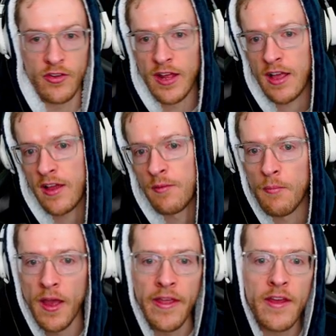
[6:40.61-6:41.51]
They're kind of
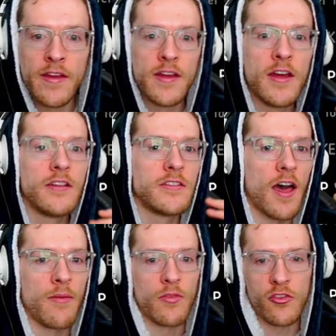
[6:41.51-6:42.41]
my
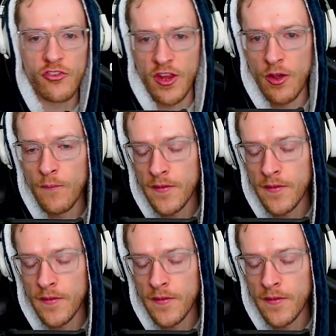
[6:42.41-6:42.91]
time to chill